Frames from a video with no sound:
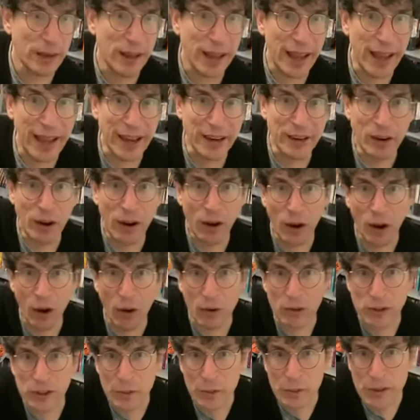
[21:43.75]
And
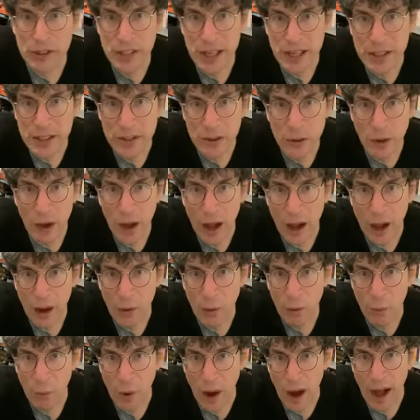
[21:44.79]
oh, someone says, uh,
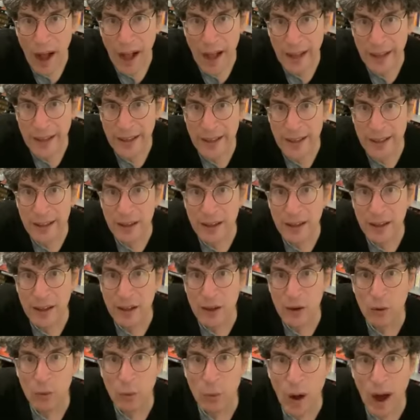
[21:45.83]
why,
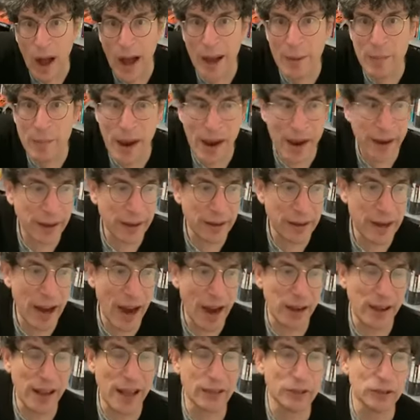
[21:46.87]
why am I not
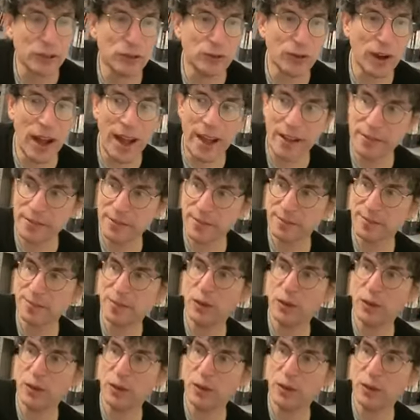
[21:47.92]
allowed to drive?